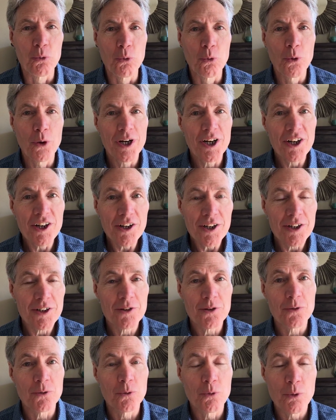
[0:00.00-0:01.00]
where
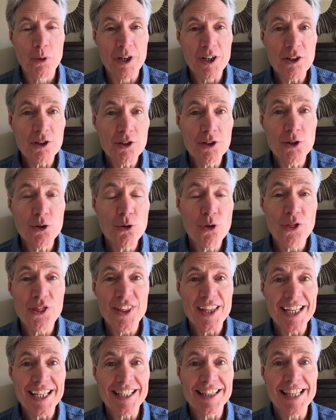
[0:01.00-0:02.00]
do you
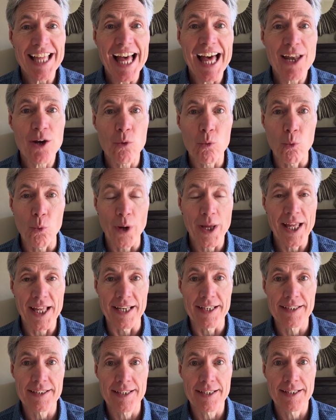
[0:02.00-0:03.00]
think that
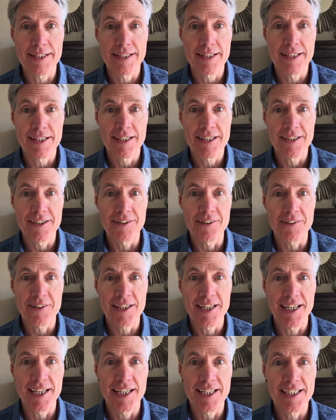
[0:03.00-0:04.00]
went?
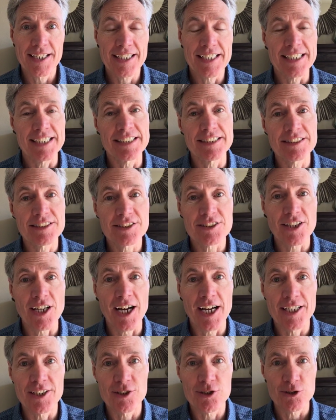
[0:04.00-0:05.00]
Okay,
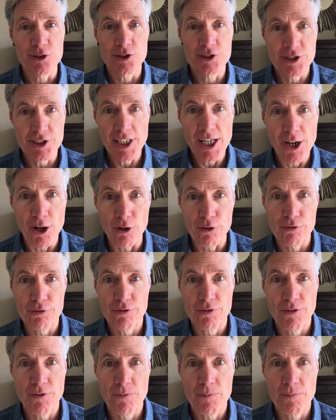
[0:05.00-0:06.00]
inside
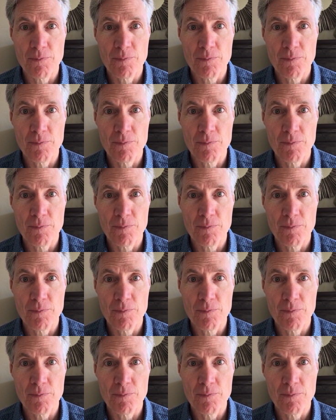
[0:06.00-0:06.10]
yourself.